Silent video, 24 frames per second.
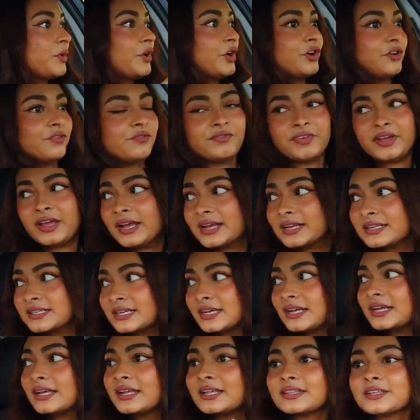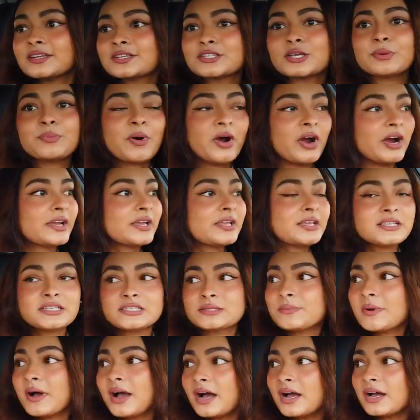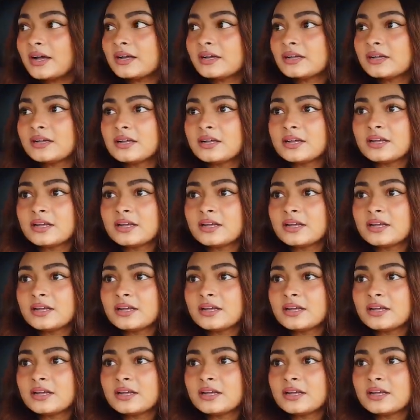Perfect. There's a parking spot